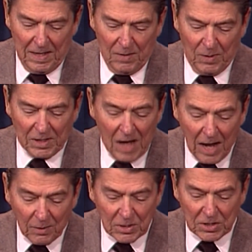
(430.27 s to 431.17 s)
When
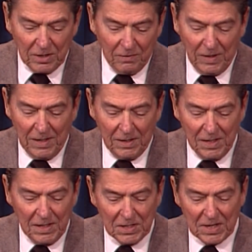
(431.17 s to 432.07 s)
Congress convened
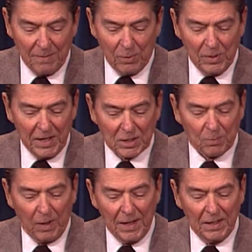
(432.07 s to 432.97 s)
in December, he
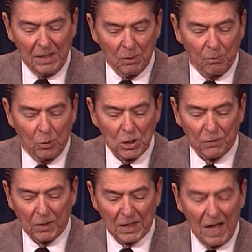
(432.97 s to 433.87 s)
explained he would push
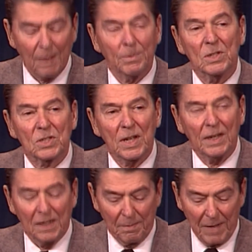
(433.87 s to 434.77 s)
for
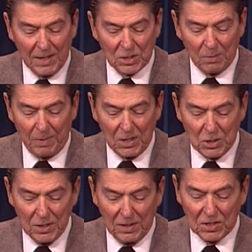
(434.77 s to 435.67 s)
compensated
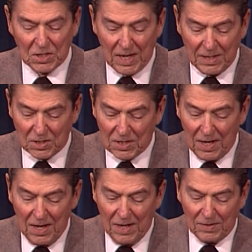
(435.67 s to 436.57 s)
emancipation in the states
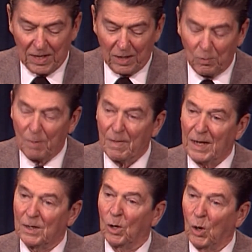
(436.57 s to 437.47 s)
that had
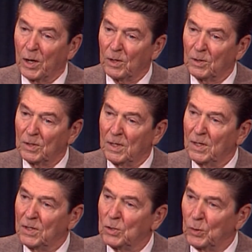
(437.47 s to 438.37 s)
remained loyal
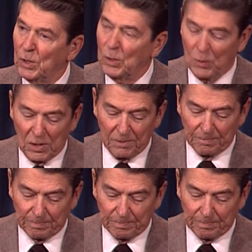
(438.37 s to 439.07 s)
to the Union.